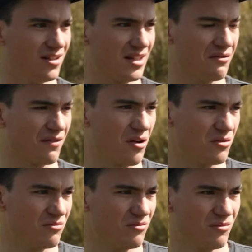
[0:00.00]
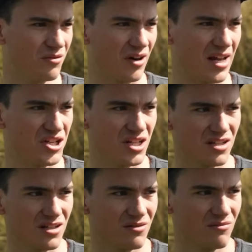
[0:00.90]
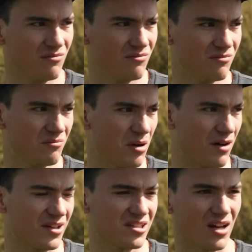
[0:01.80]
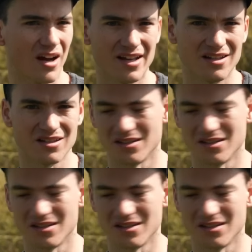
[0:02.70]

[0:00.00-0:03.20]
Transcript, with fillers: They float for ages and perfect size